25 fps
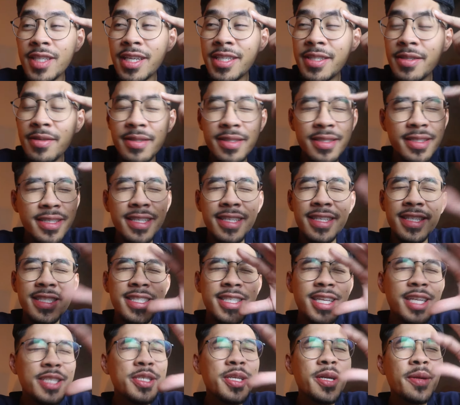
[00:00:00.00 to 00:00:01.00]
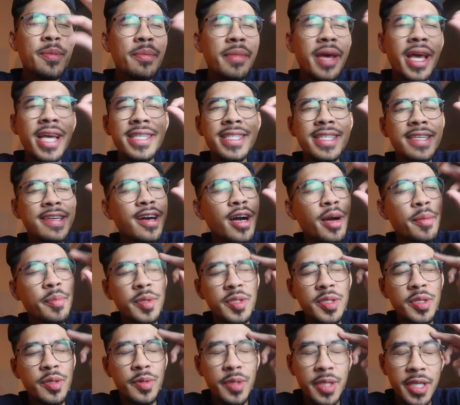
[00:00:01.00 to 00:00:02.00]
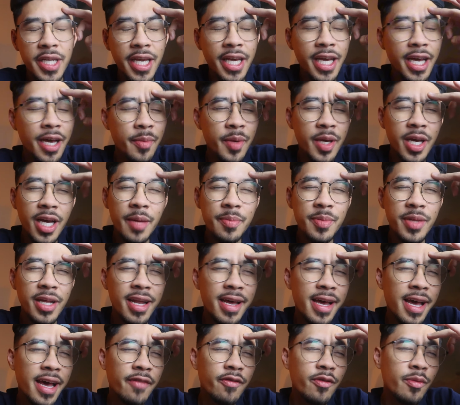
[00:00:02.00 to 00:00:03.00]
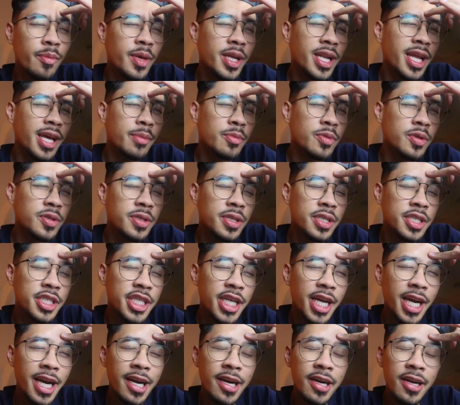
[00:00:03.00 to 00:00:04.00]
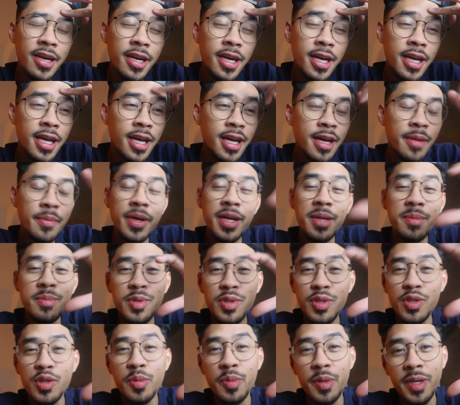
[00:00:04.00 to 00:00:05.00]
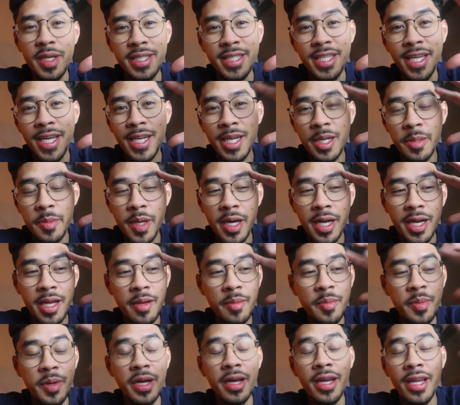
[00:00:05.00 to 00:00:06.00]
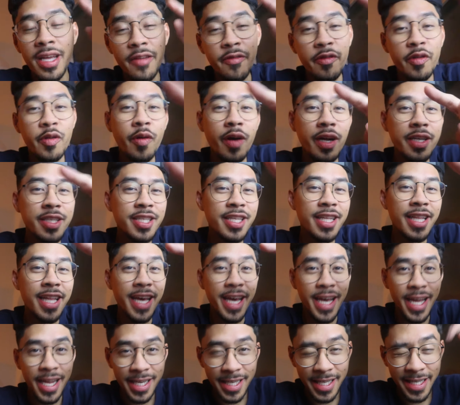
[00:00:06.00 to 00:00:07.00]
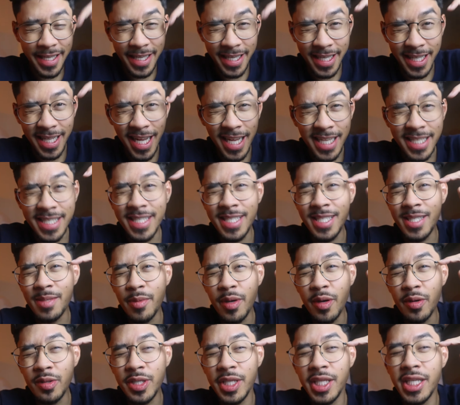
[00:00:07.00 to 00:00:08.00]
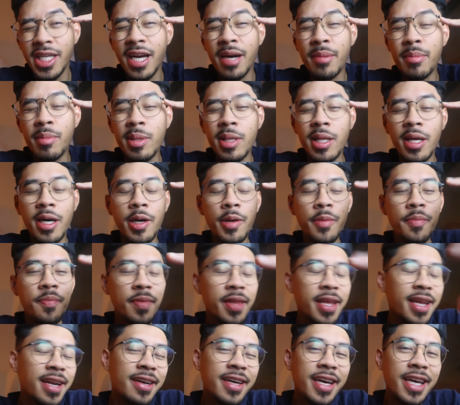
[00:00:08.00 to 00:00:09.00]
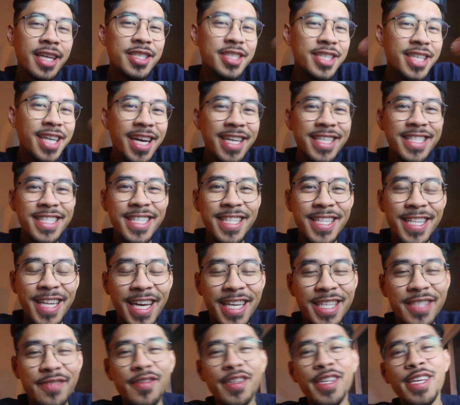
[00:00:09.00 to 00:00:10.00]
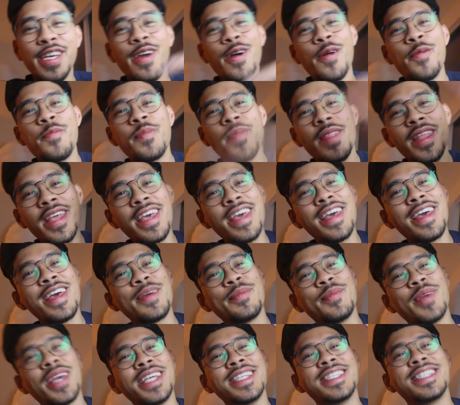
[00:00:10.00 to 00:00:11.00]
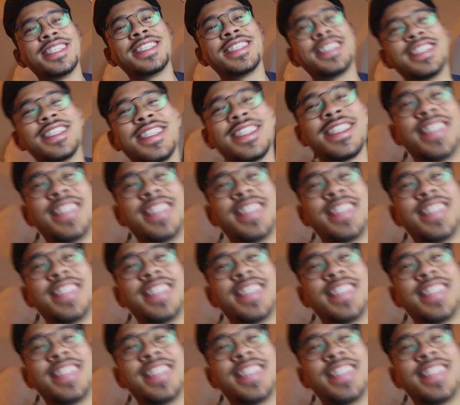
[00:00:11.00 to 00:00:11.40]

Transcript: such such an amazing opportunity coming up that I haven't been able to share, but I'm super excited about it. But if you watch to the end, glasses emoji down below, and I'll catch you guys in the next video. Peace.